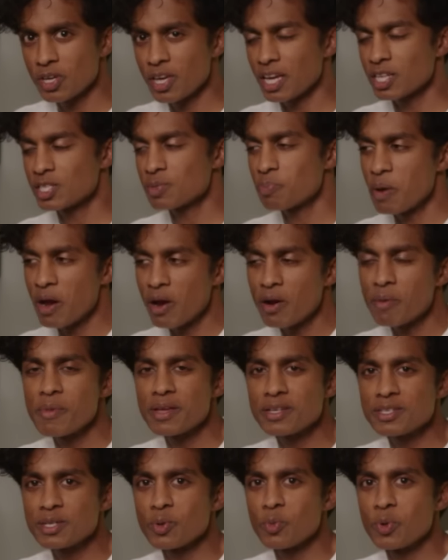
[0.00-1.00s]

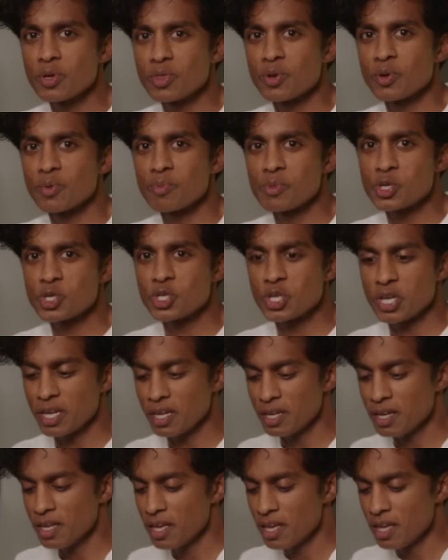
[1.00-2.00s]
Experimenting with your machine.